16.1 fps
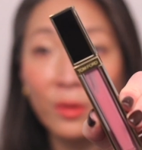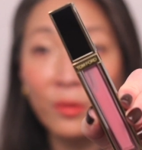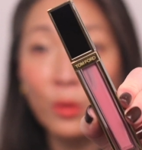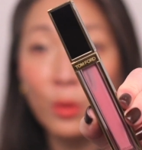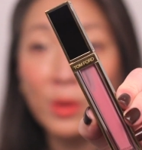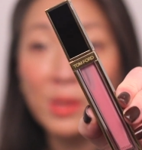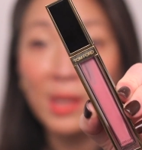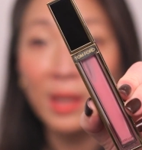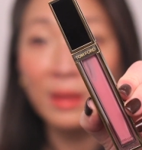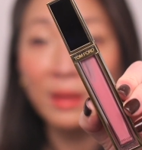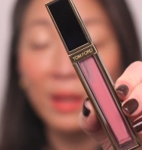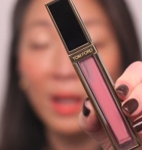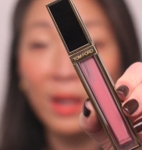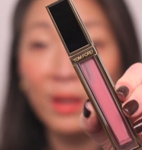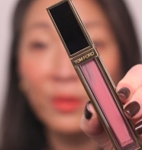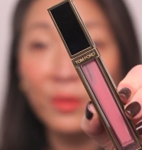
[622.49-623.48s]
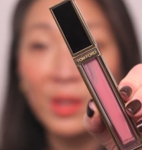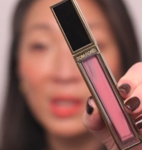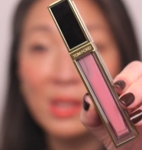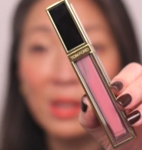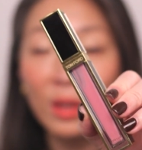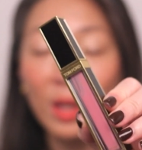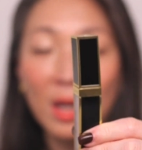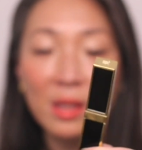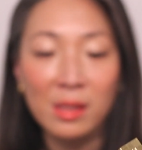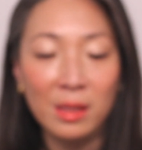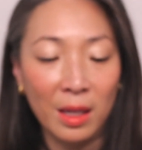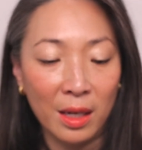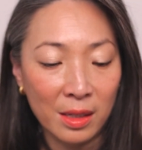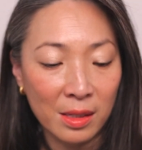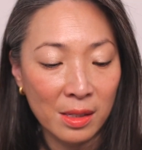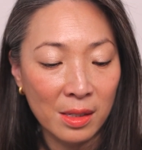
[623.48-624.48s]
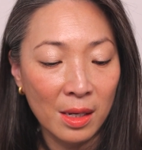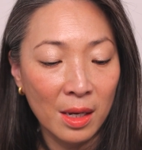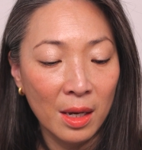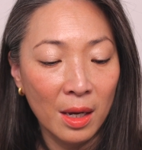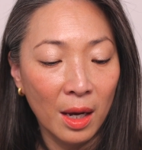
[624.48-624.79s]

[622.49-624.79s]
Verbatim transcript: Of course, I love these Gloss Luxe